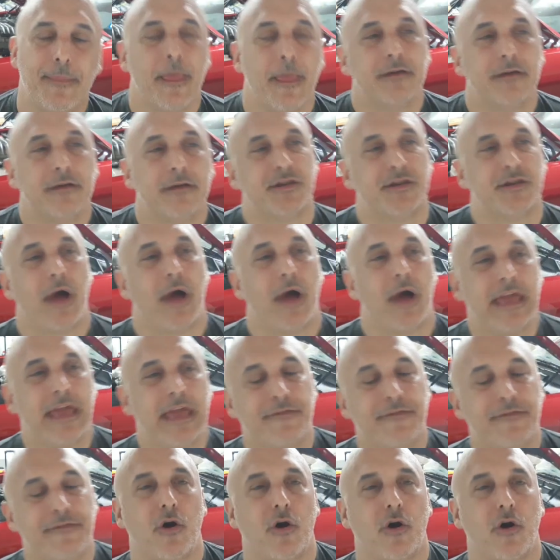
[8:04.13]
So I
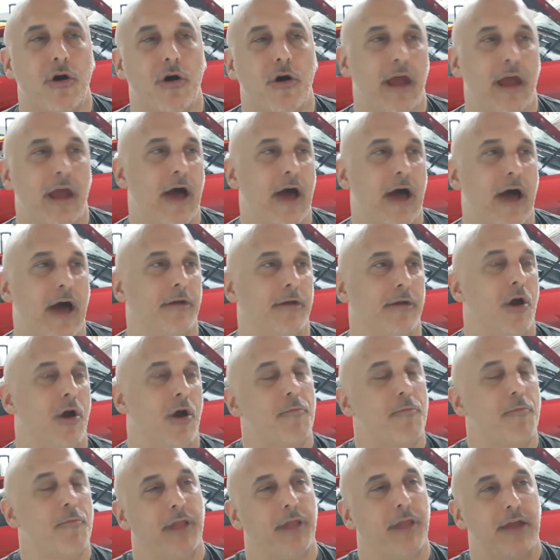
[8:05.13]
get the car out, go
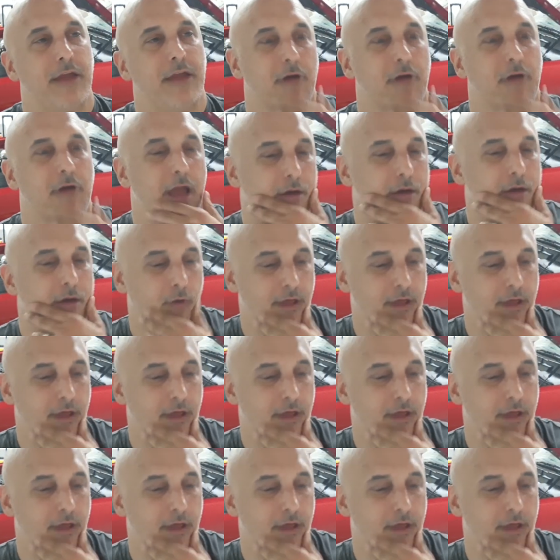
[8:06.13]
playing around